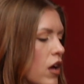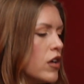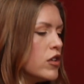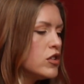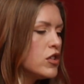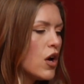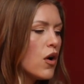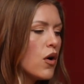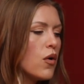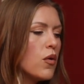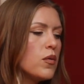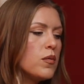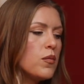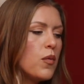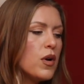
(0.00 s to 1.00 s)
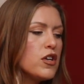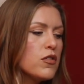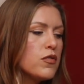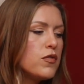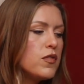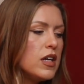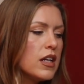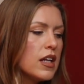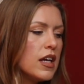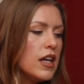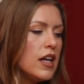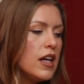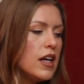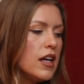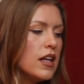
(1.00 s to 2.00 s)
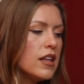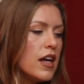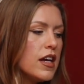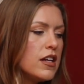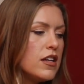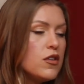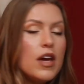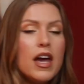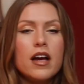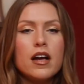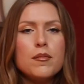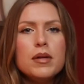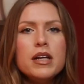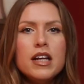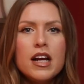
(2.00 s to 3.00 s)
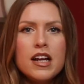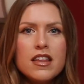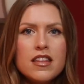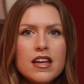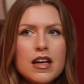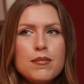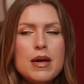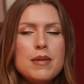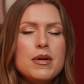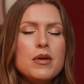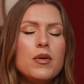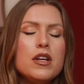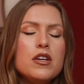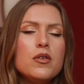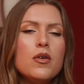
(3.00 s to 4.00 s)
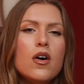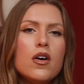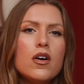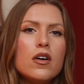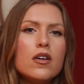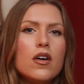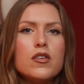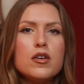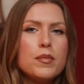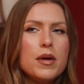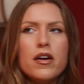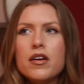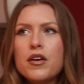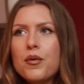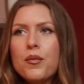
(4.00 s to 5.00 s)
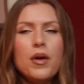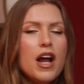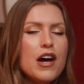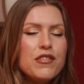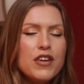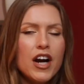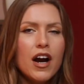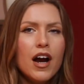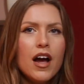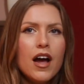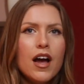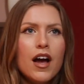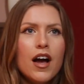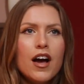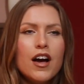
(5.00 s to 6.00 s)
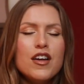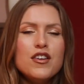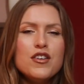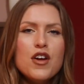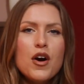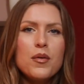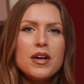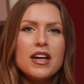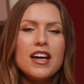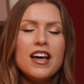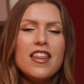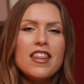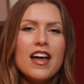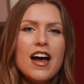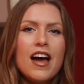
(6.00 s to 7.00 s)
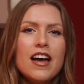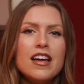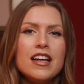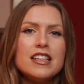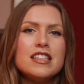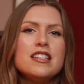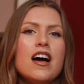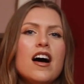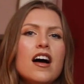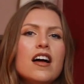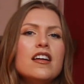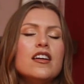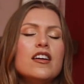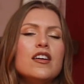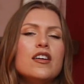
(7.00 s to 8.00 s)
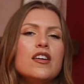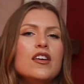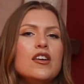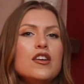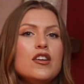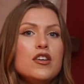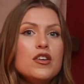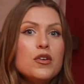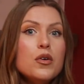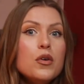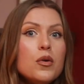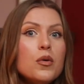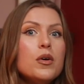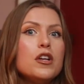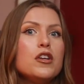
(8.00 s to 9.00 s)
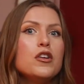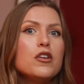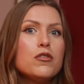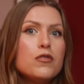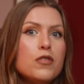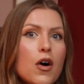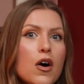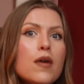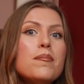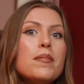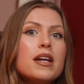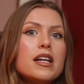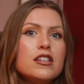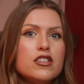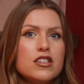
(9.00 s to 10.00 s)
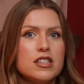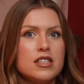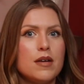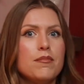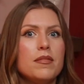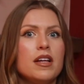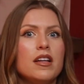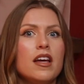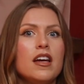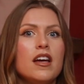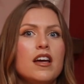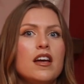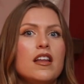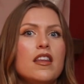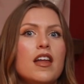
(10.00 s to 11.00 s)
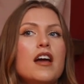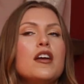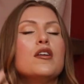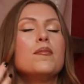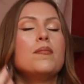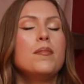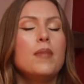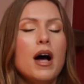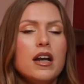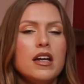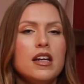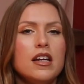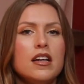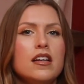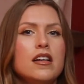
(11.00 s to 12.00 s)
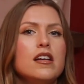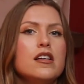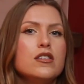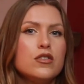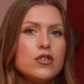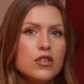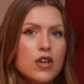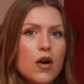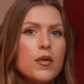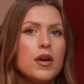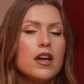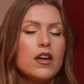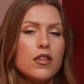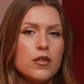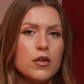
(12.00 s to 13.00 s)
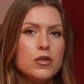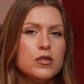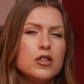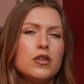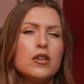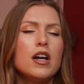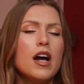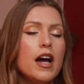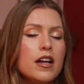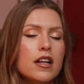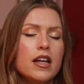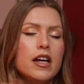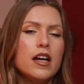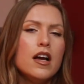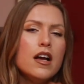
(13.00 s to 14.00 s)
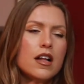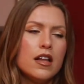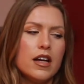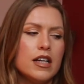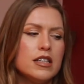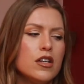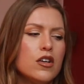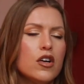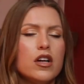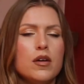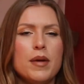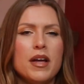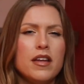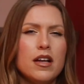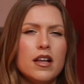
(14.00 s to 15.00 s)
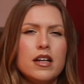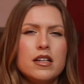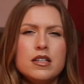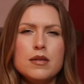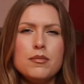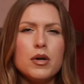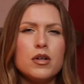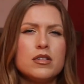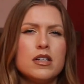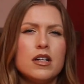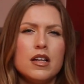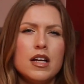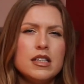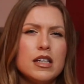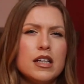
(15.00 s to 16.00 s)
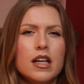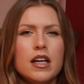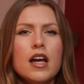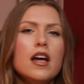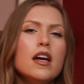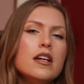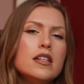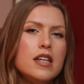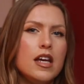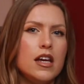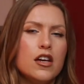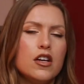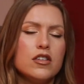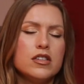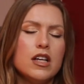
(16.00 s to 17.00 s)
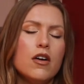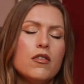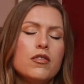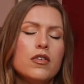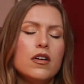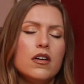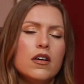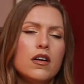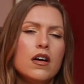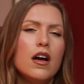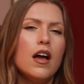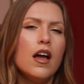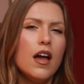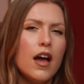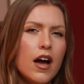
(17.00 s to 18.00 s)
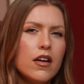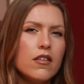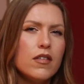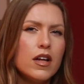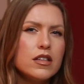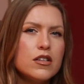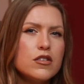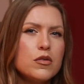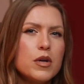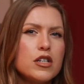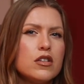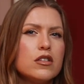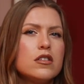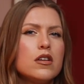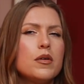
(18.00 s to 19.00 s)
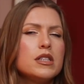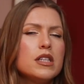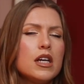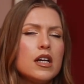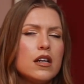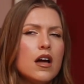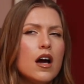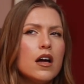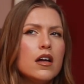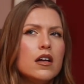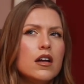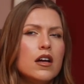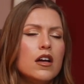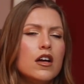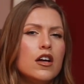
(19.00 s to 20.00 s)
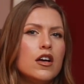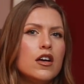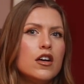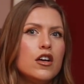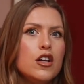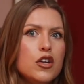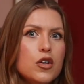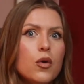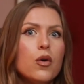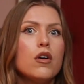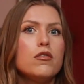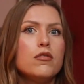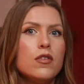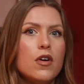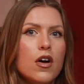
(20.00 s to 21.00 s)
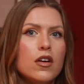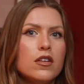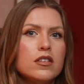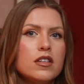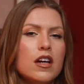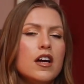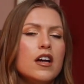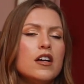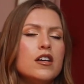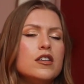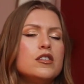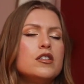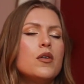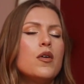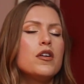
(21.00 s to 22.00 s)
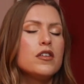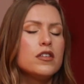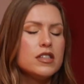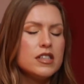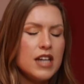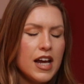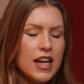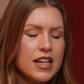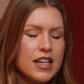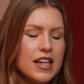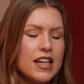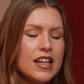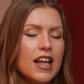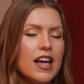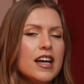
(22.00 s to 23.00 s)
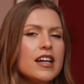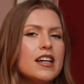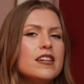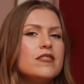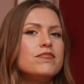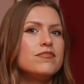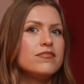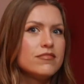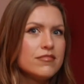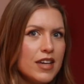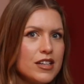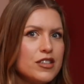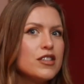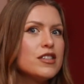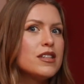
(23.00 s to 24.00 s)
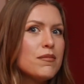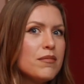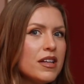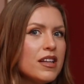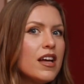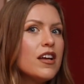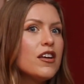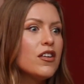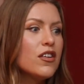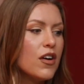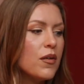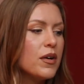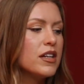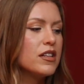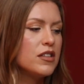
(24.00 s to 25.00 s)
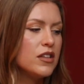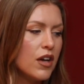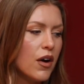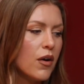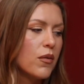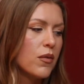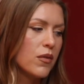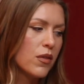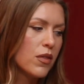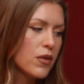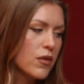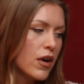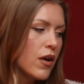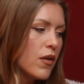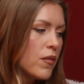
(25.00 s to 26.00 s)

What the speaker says: So when you're feeling like you can't complete anything, maybe when you are on your period or whatever, knowing that it's not you and your fault, but it's just something like that your body is going through. So kind of like I said earlier about that, like depersonalizing, like taking yourself out of that situation. So it's like not your fault. So understanding like it's just something that you're going to go through.